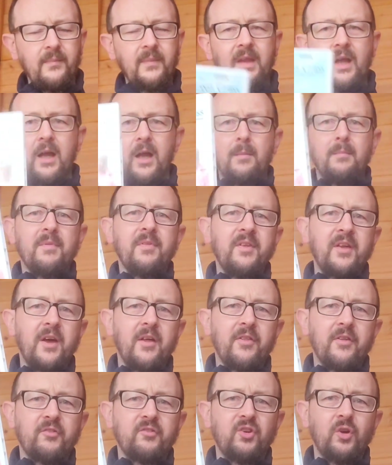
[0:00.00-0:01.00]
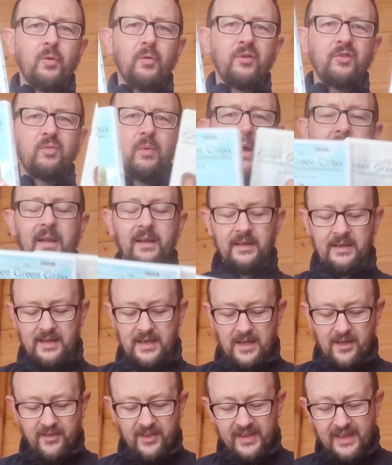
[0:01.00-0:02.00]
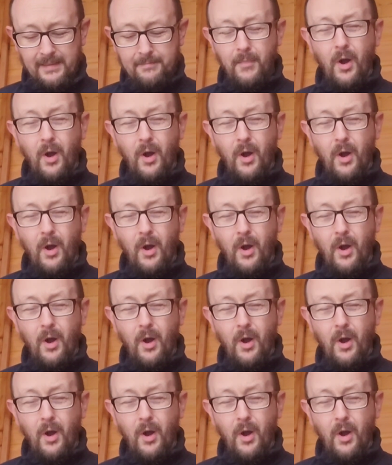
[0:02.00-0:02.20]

the other two as well. I think there